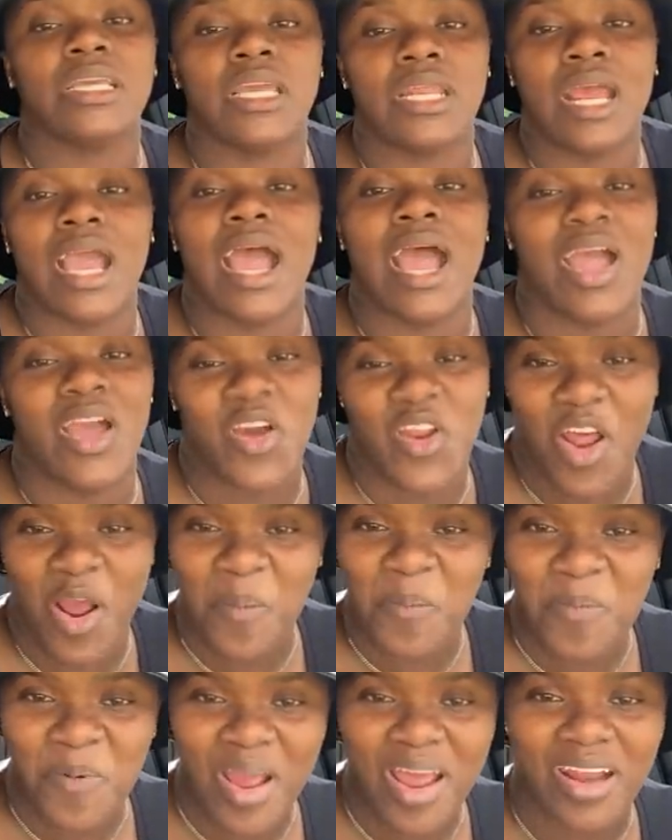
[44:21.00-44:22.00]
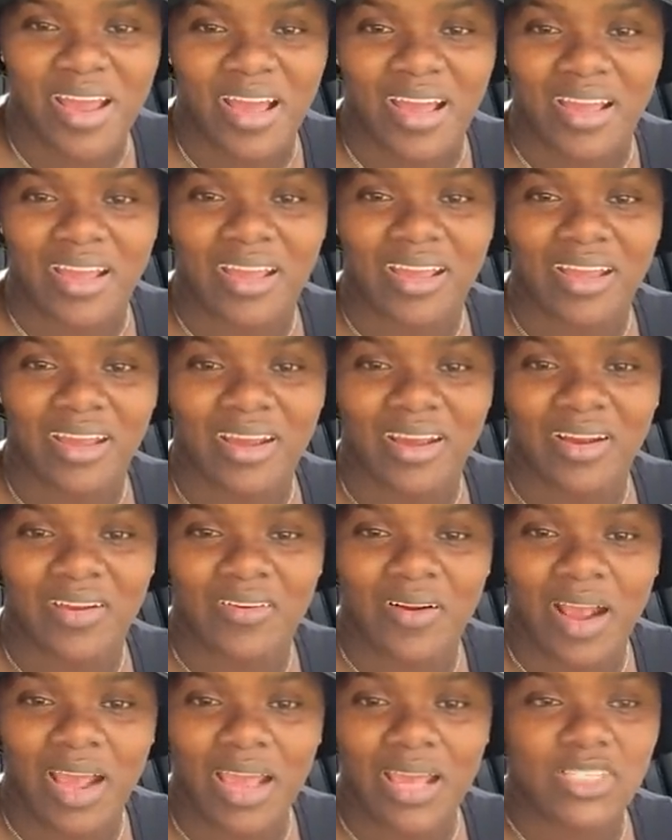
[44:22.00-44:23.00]
getting high on our product,
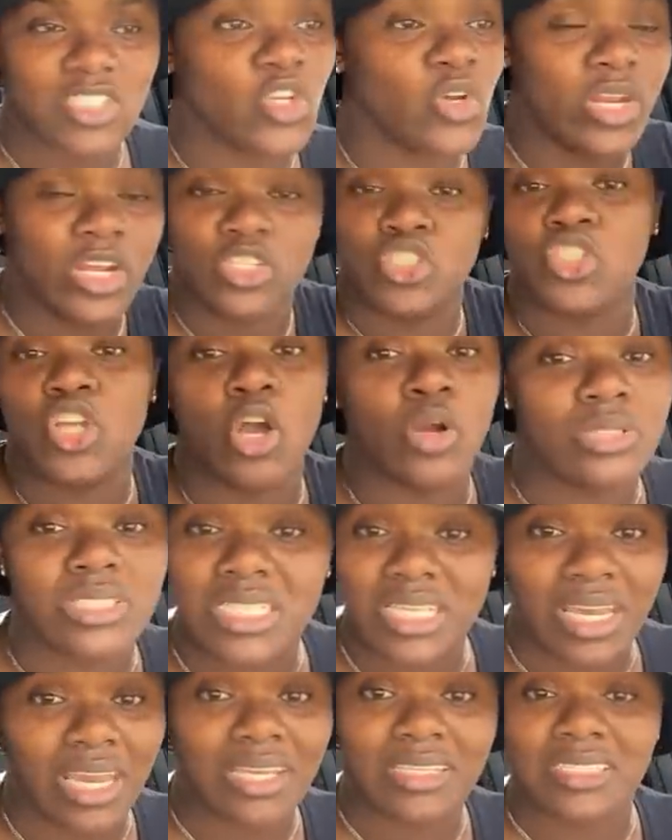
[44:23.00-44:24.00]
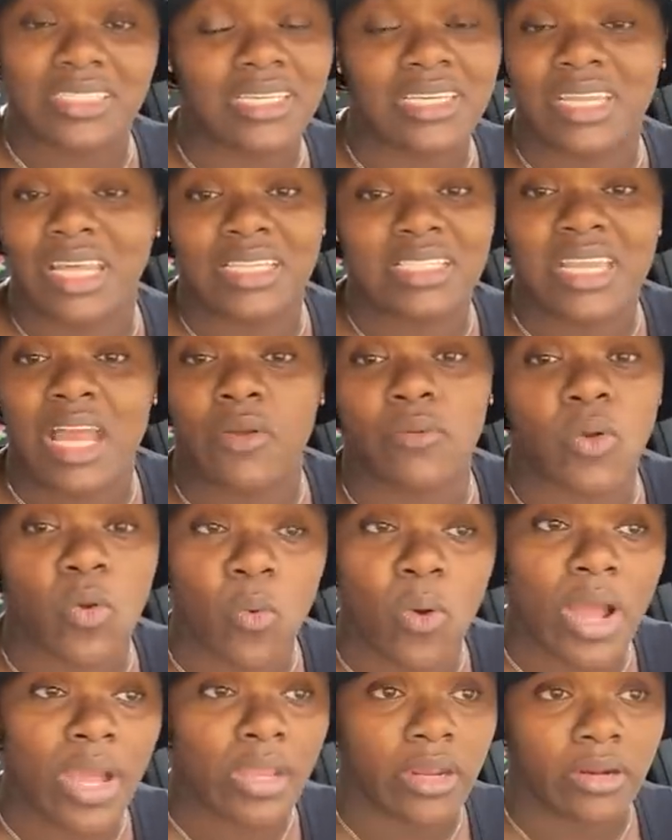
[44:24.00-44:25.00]
right? So there's no THC. That's not
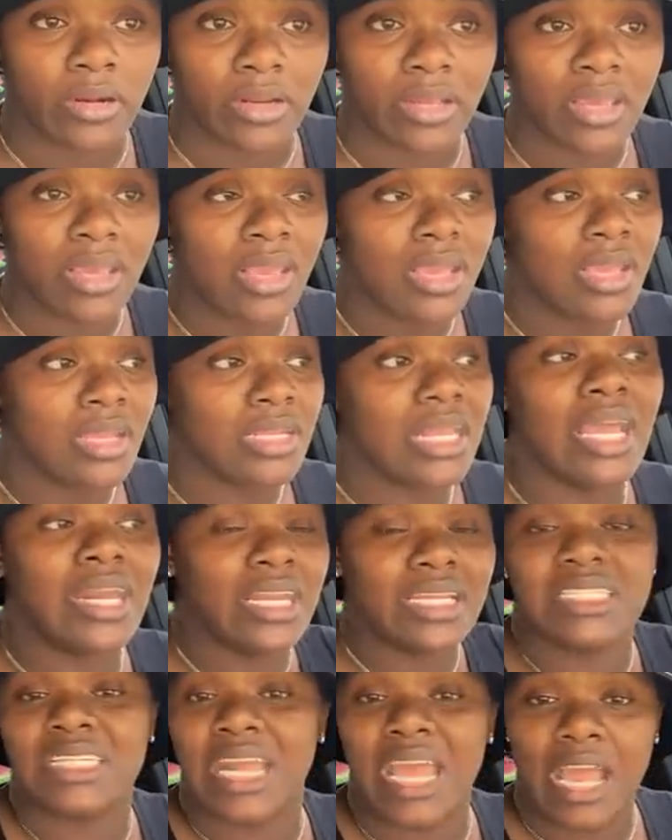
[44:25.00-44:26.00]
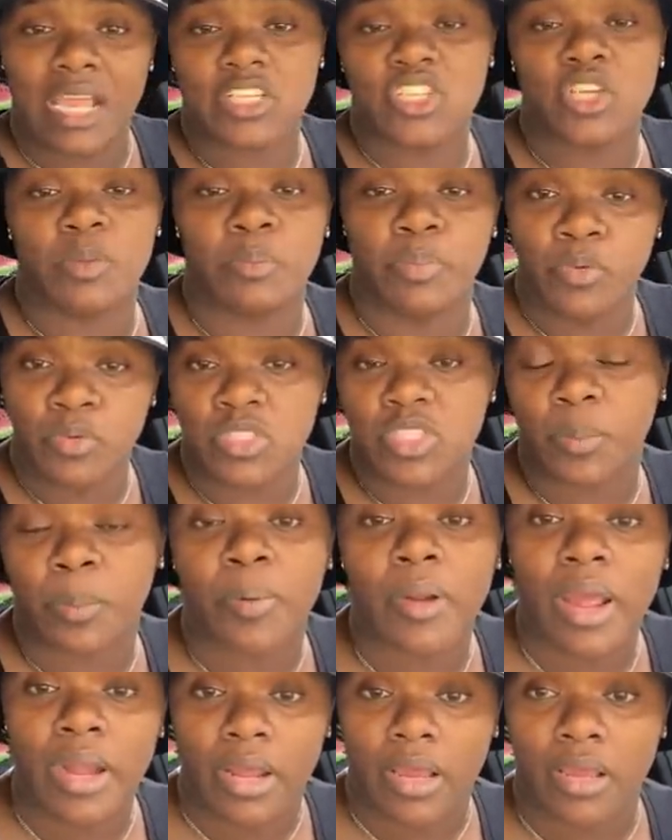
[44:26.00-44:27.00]
required. That doesn't actually boost the
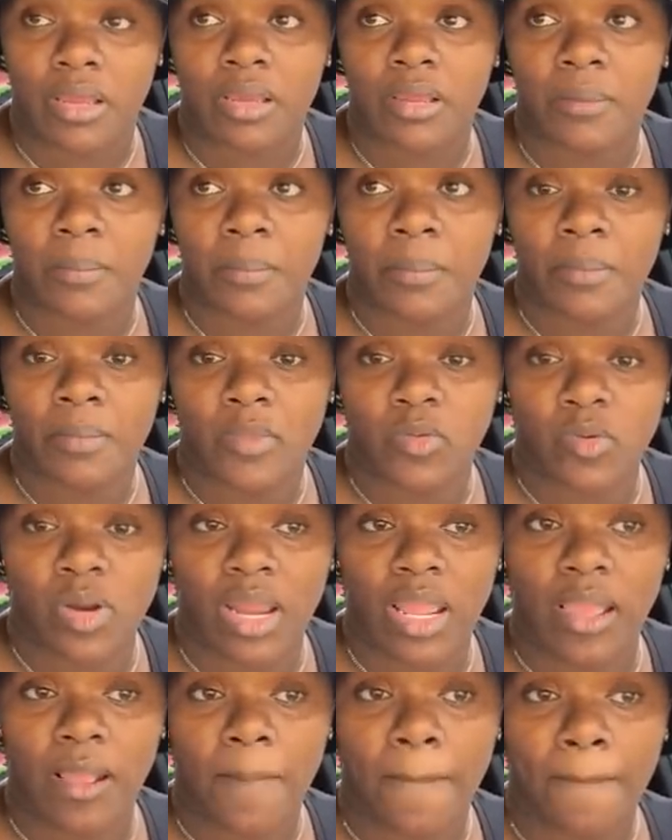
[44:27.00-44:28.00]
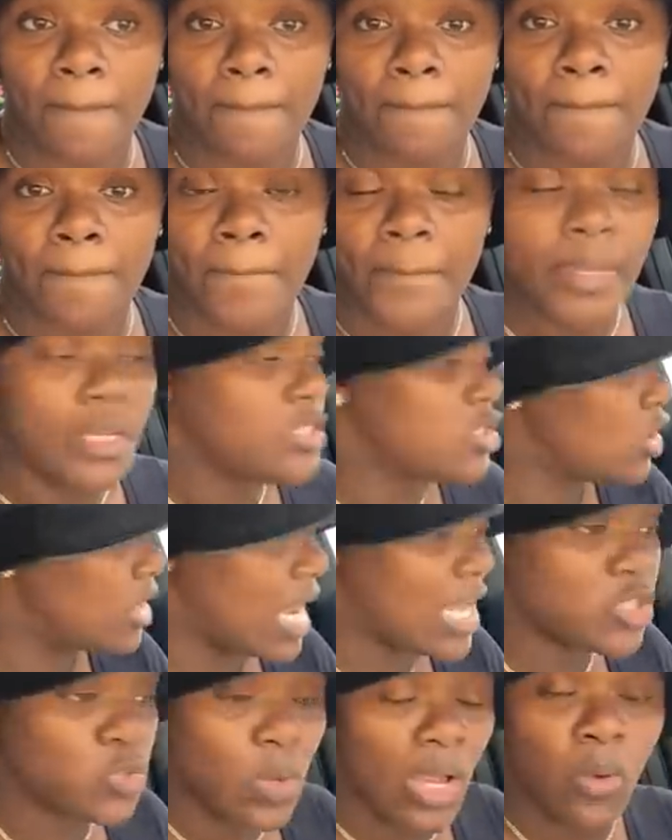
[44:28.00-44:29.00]
product, right? So
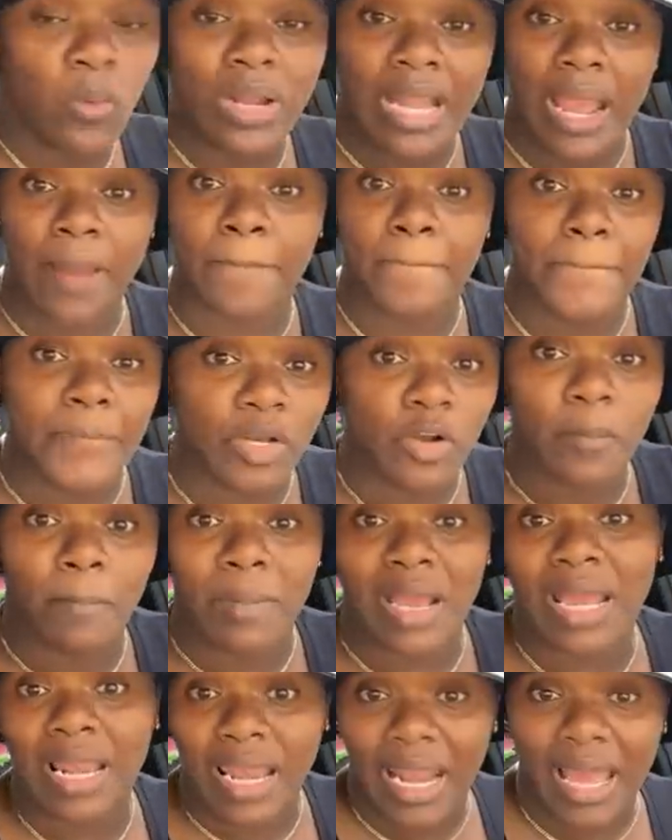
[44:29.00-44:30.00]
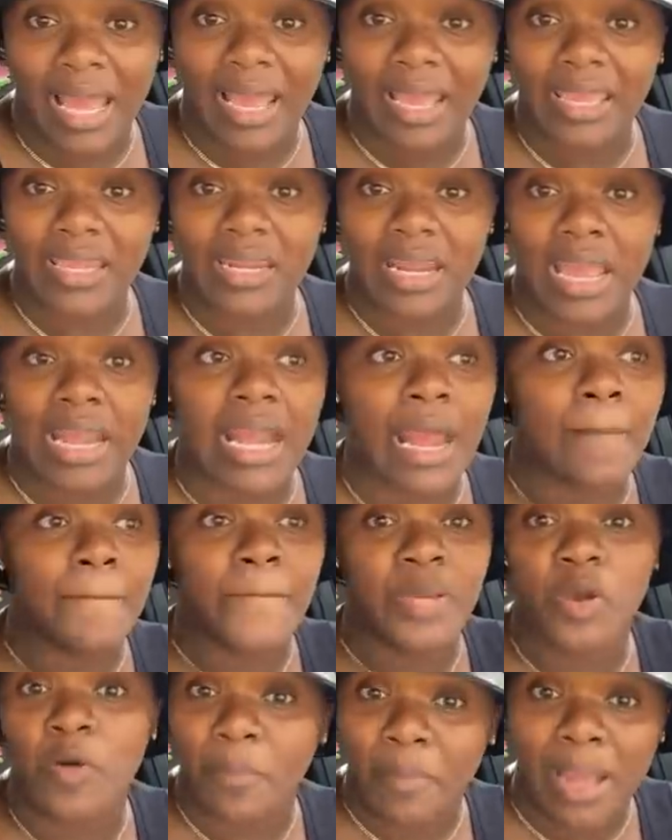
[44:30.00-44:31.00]
that's why when I built my line and I
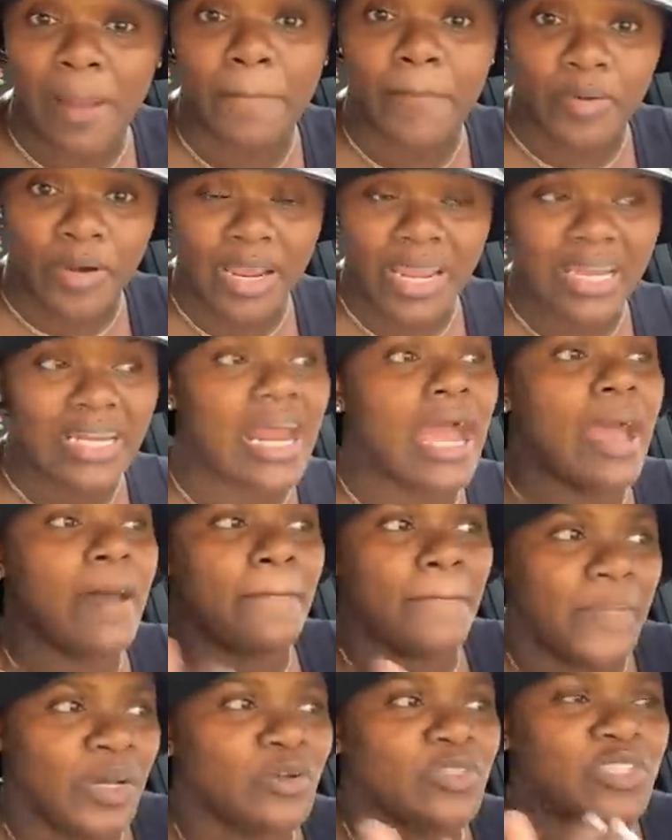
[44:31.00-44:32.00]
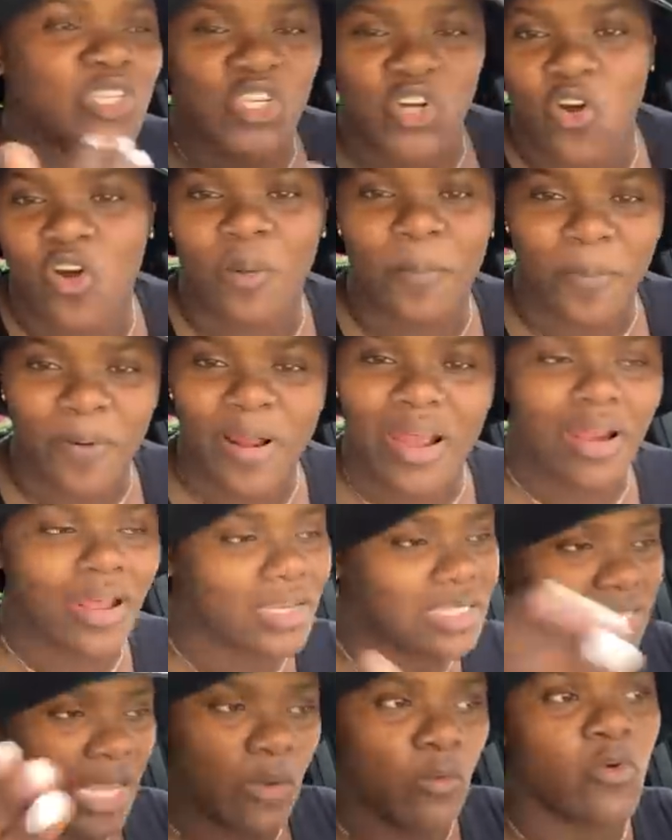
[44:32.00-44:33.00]
built my brand, I built it on
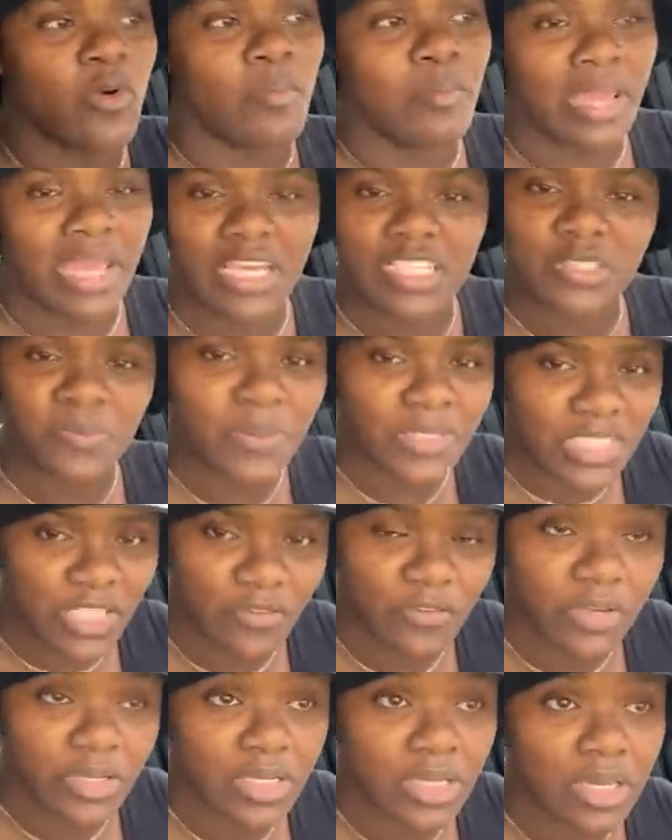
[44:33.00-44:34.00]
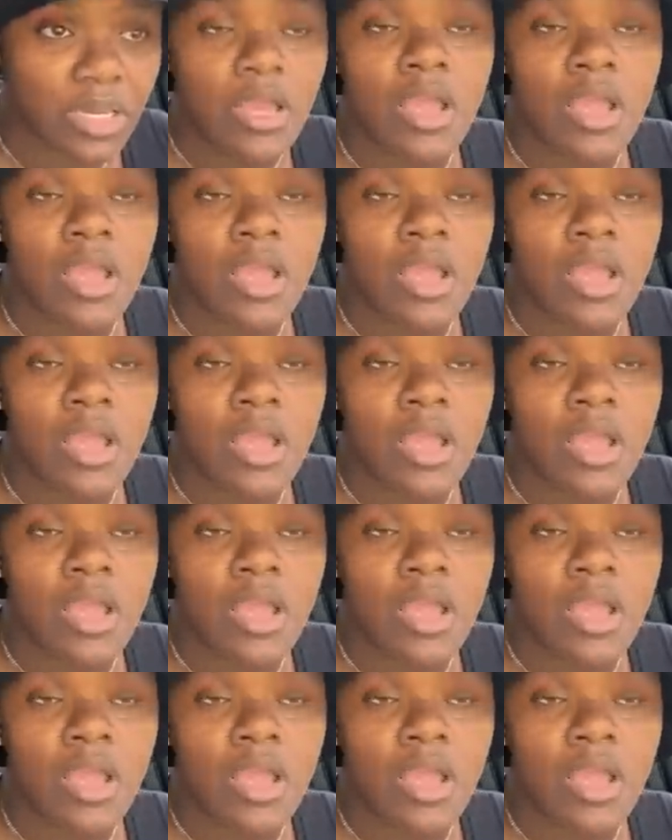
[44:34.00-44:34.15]
products that were made specifically